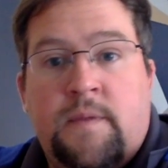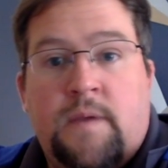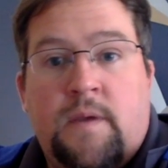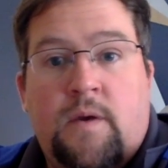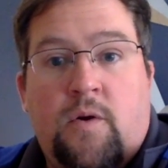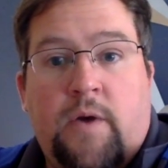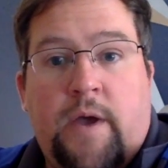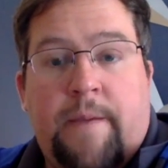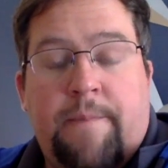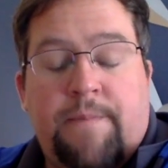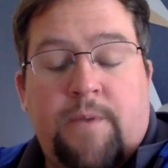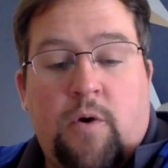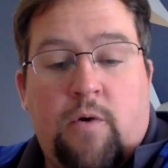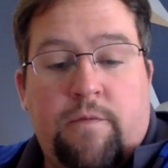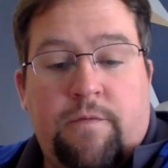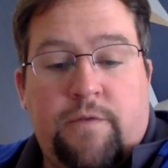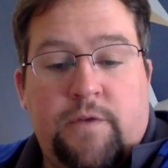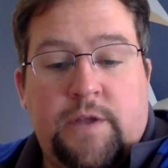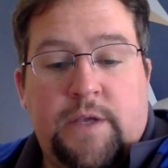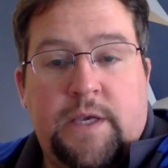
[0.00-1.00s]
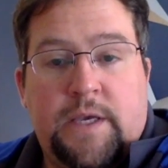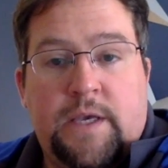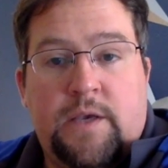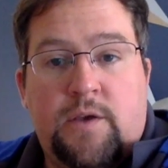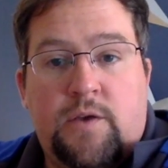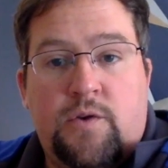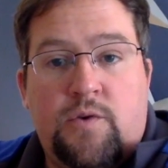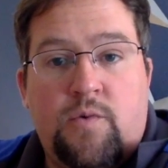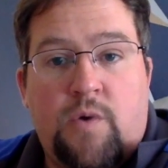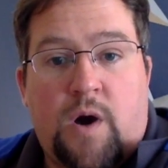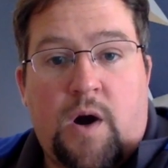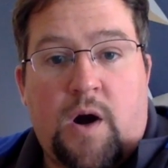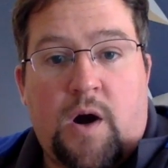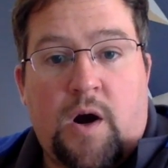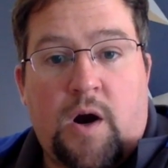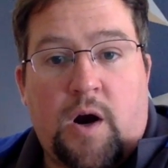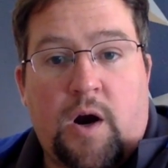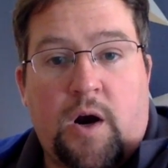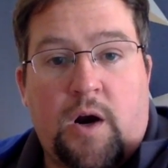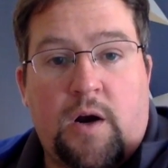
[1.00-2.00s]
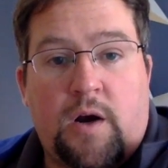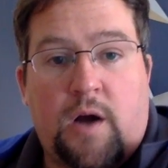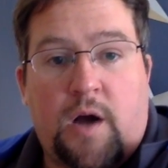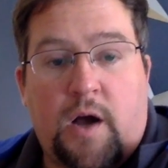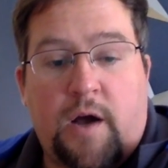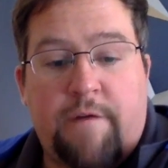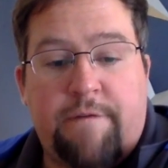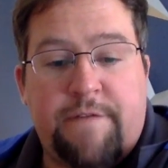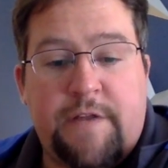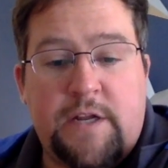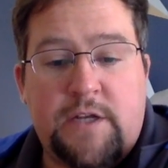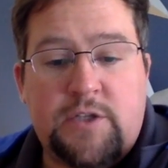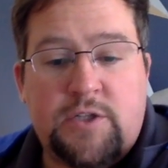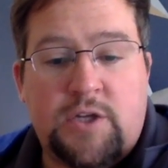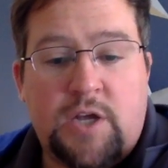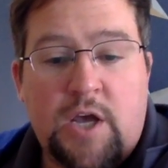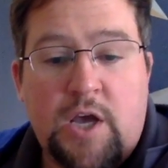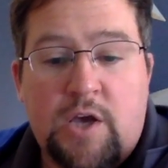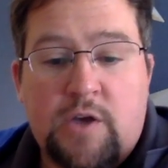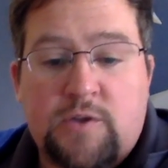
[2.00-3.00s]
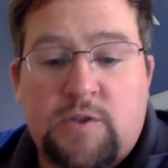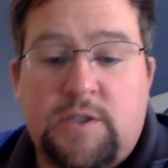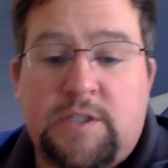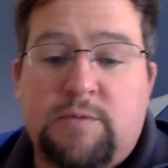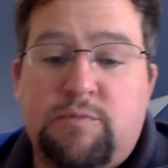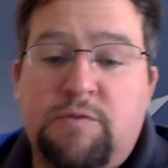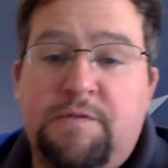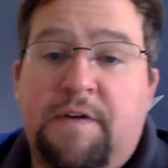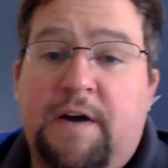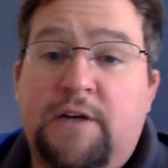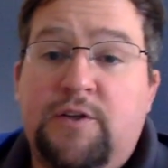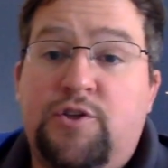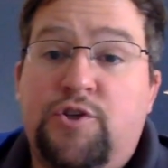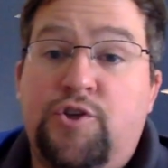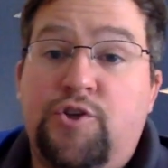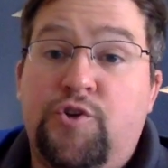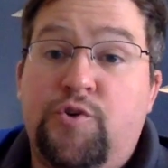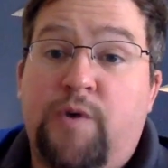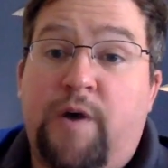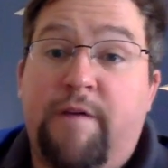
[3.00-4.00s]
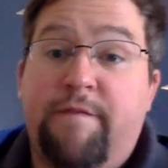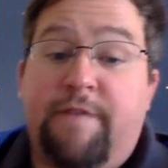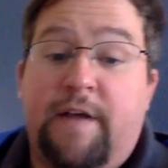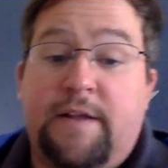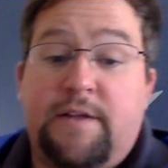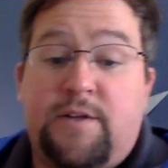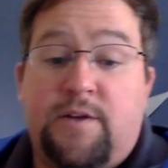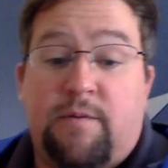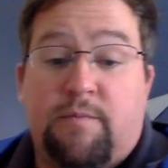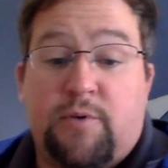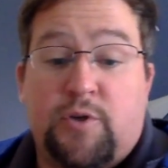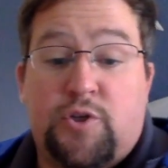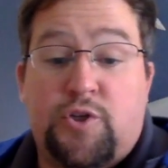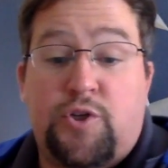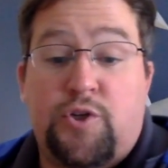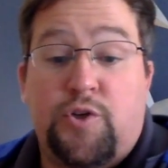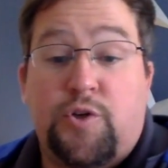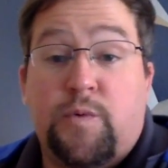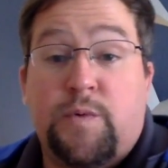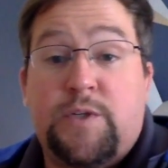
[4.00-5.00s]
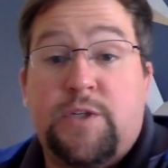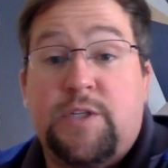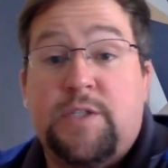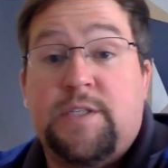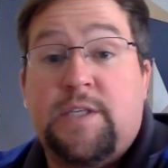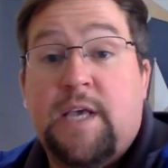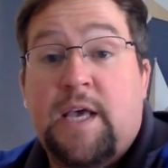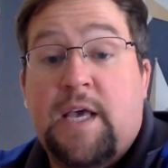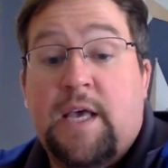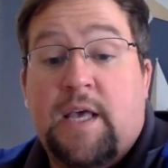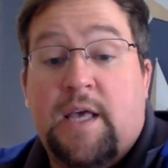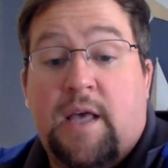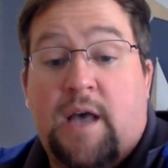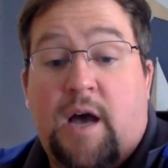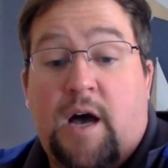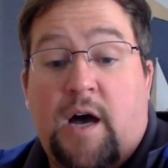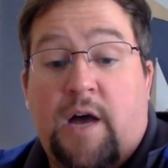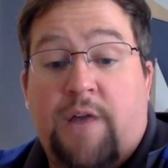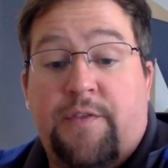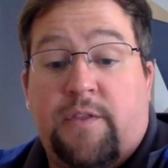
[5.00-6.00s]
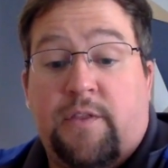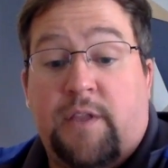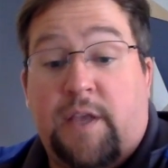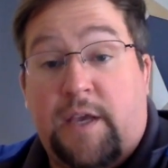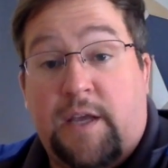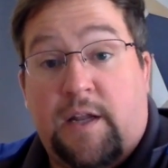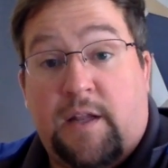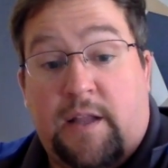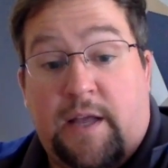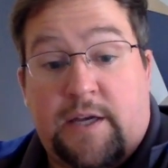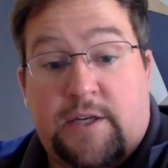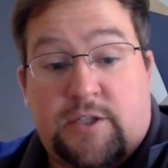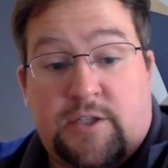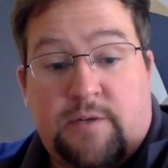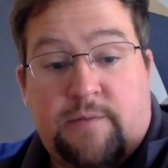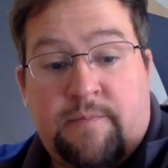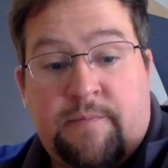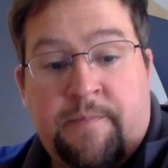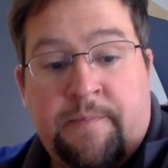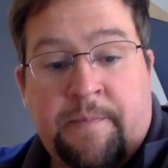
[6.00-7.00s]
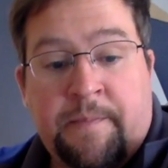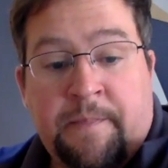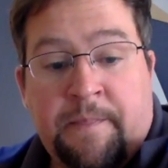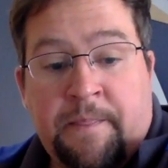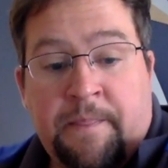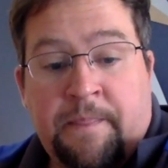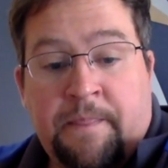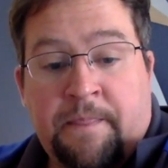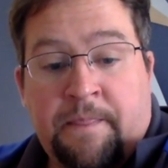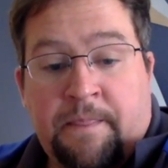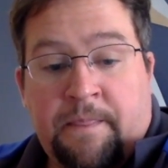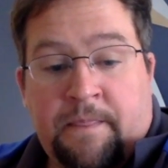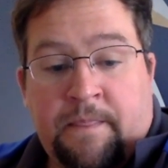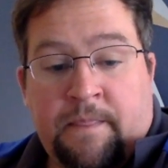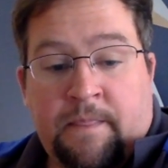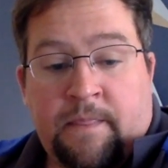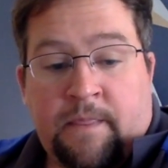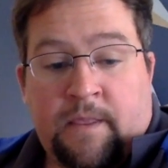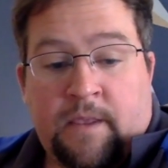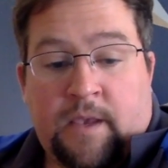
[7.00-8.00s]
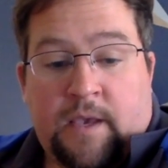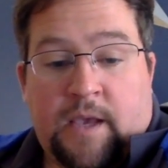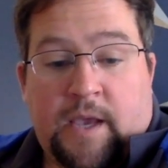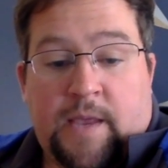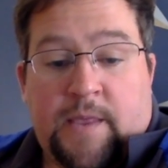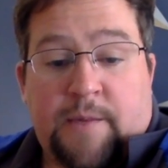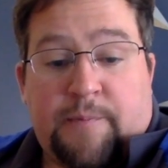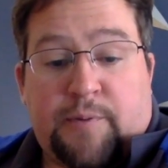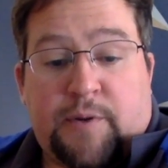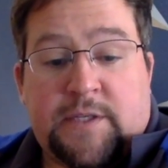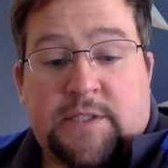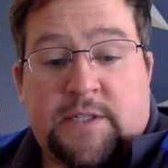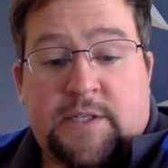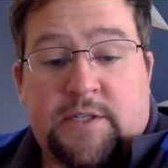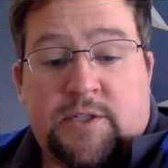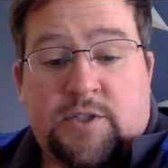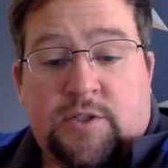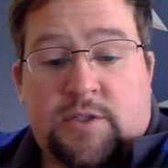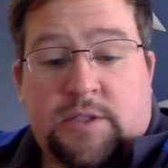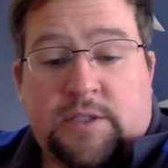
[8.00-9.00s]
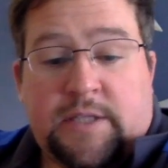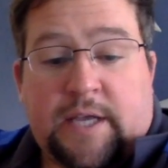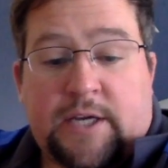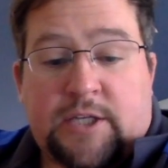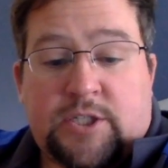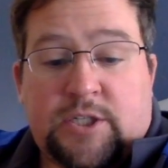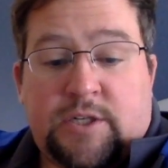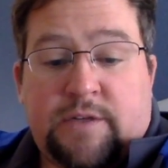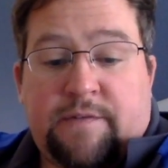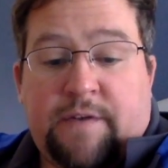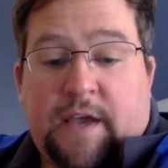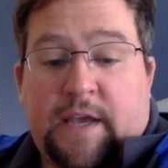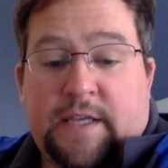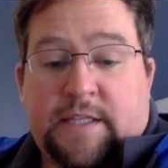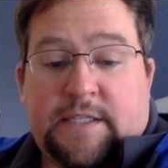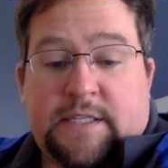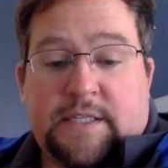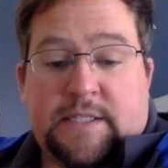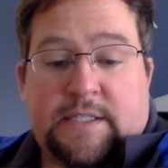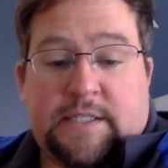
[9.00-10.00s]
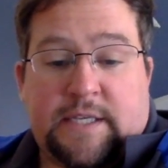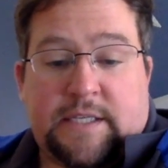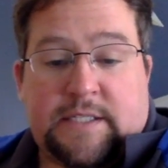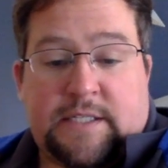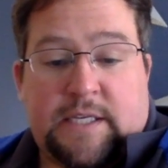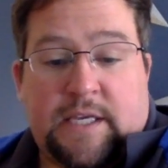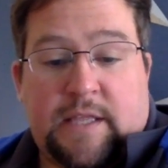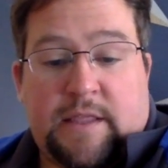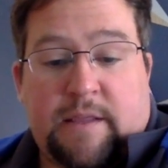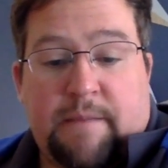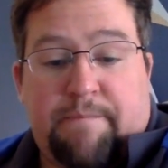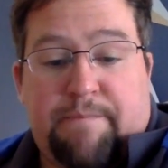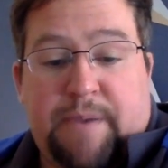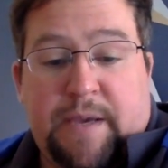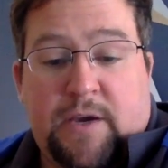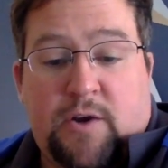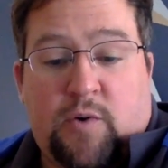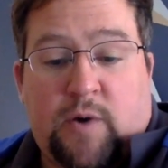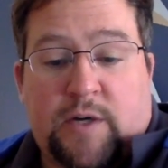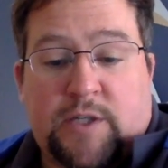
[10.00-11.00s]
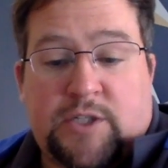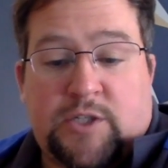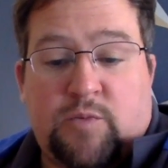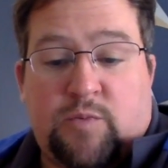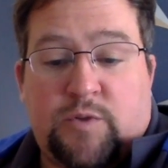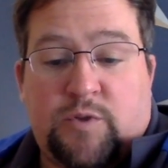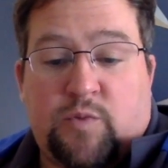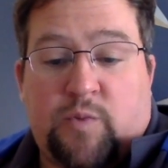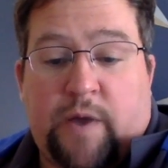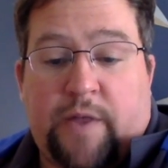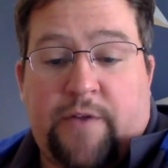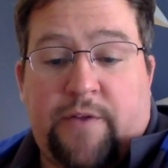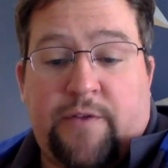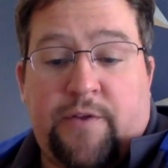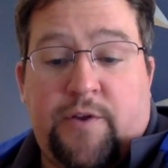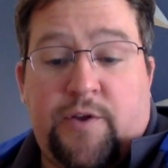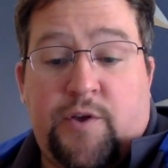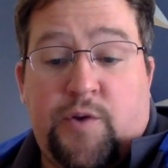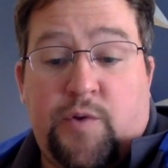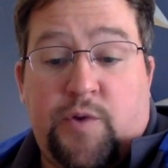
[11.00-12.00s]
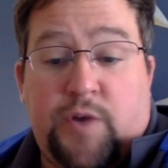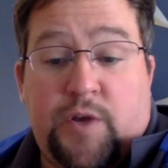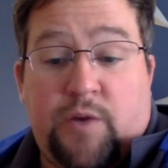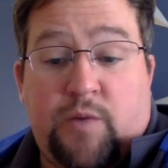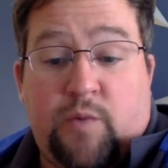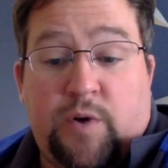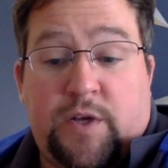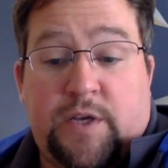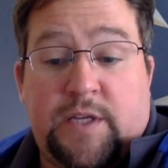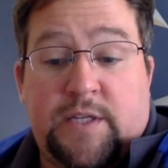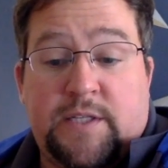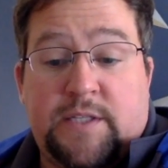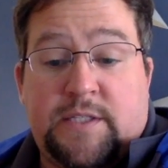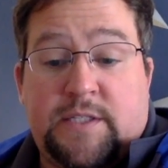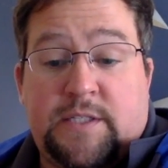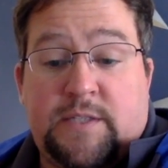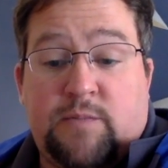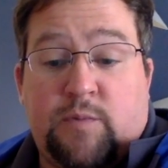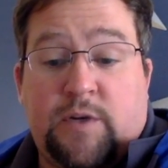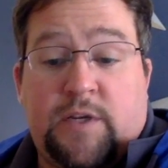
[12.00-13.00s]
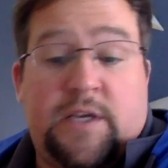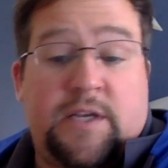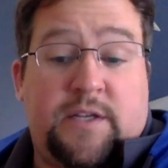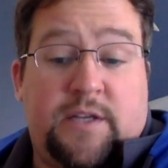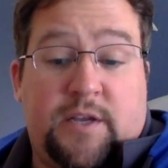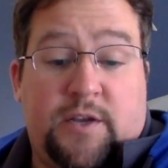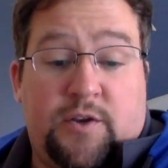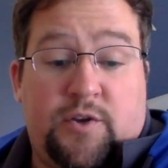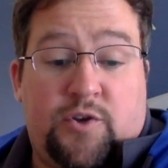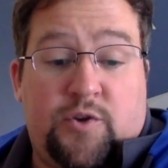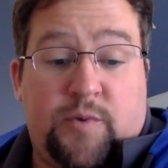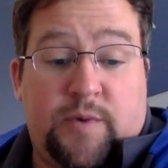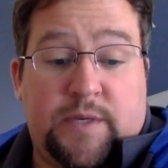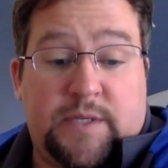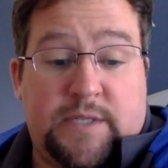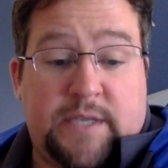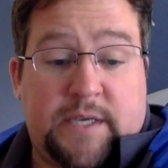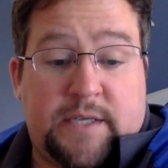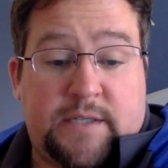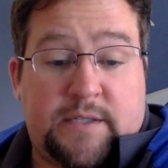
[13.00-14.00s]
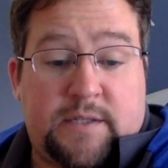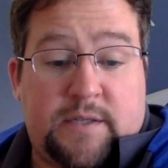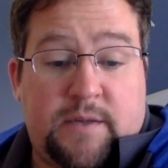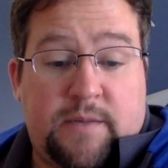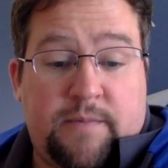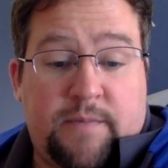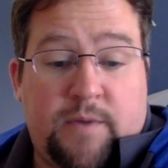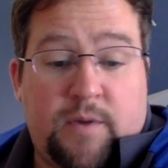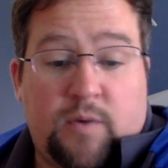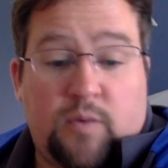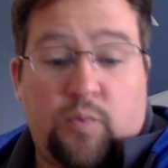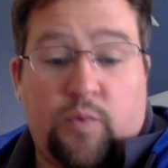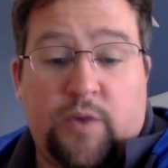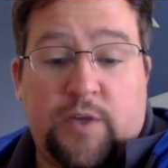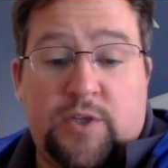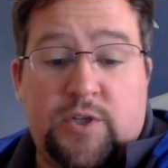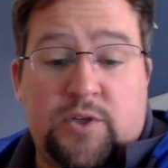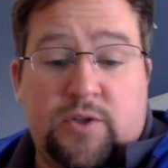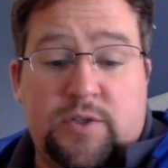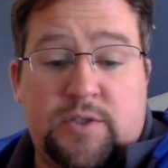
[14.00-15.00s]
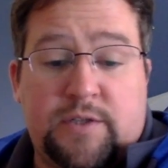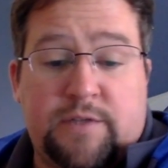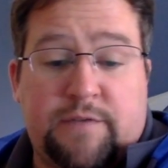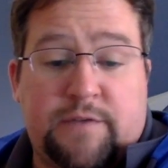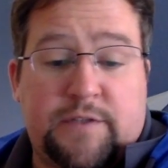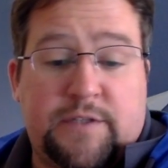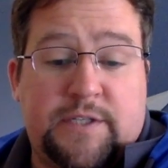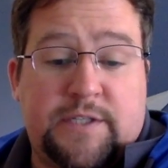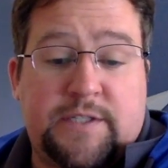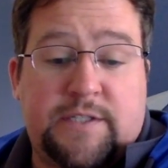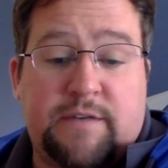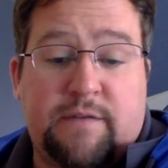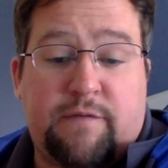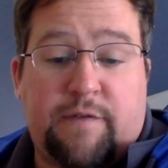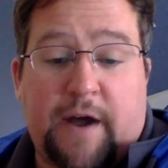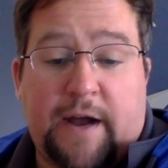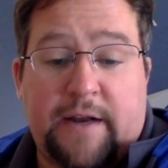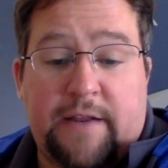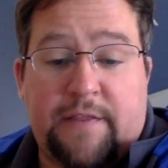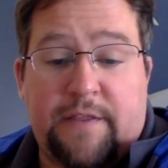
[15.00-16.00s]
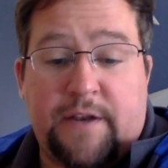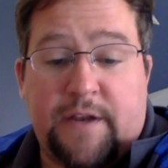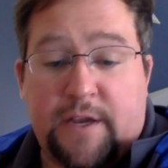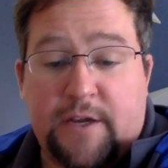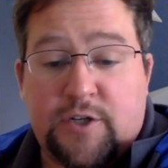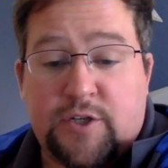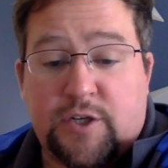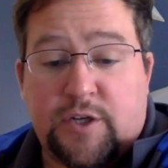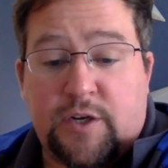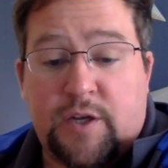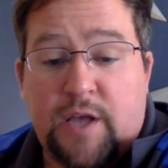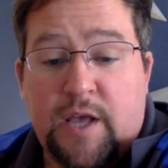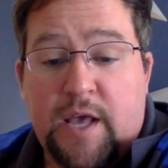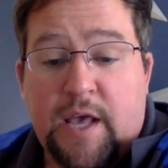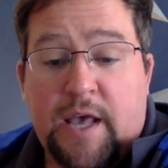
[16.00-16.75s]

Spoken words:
Okay, hopefully you are finished. So let's move on to event number 2, which is the Lincoln election. In the presidential election of 1860, the big question was whether the Union would continue to exist. Regional differences divided the nation.